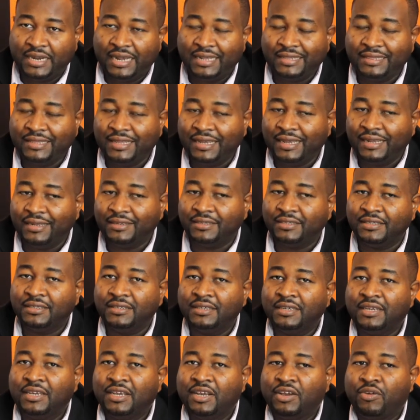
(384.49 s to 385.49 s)
At the
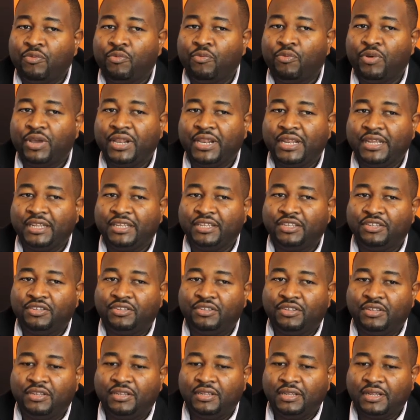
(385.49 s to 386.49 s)
end, we need
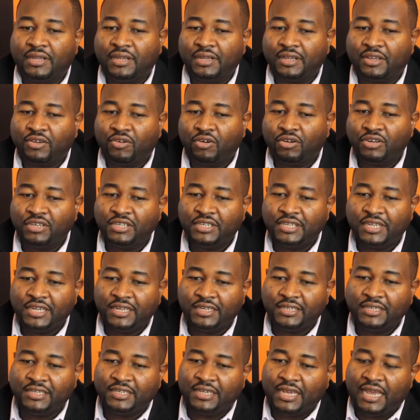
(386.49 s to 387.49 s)

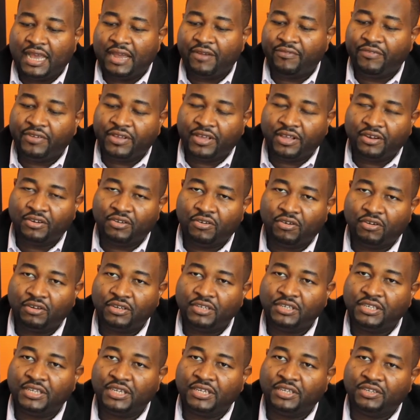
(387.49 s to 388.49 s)
content, African
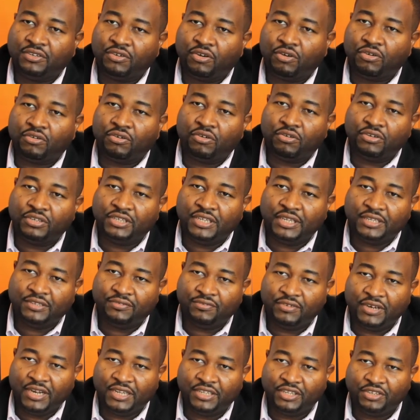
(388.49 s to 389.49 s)
content, or
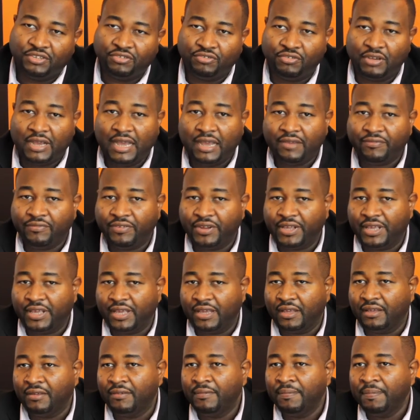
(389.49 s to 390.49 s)
content related to
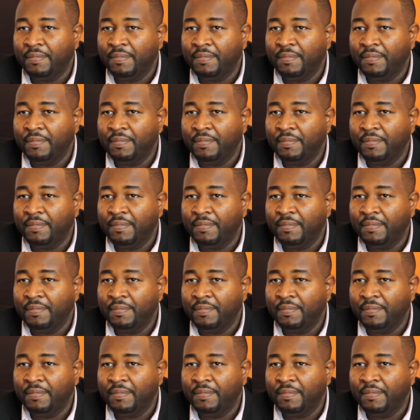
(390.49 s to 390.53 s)
Africa,